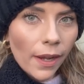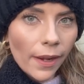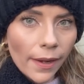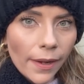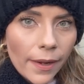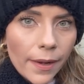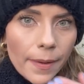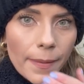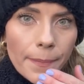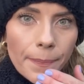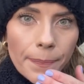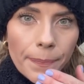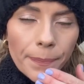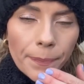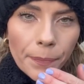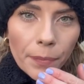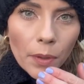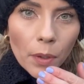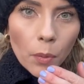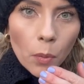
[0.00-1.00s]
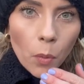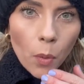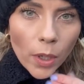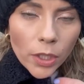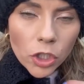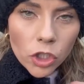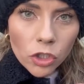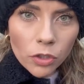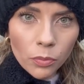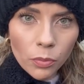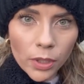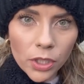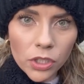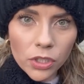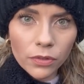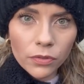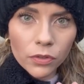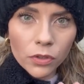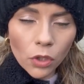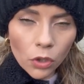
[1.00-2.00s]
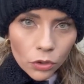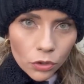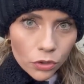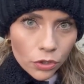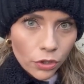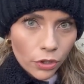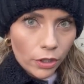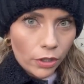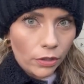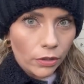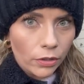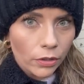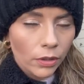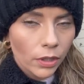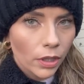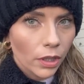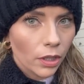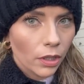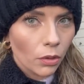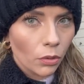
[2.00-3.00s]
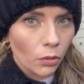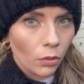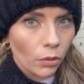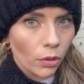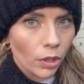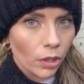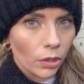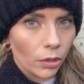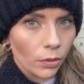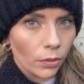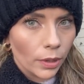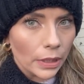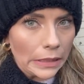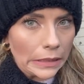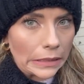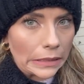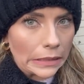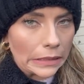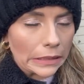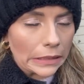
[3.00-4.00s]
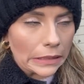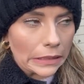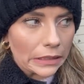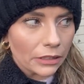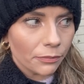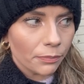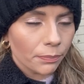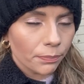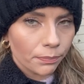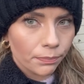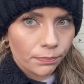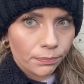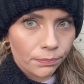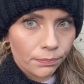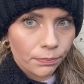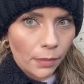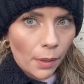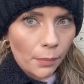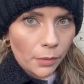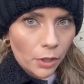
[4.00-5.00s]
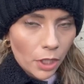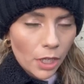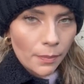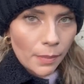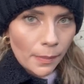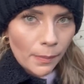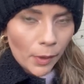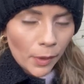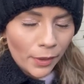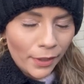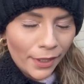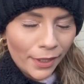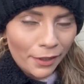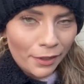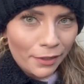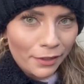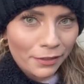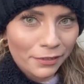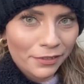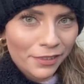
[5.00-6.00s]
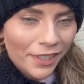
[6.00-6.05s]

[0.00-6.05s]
Um, one job which I've got to do, although I, am going to be putting it off,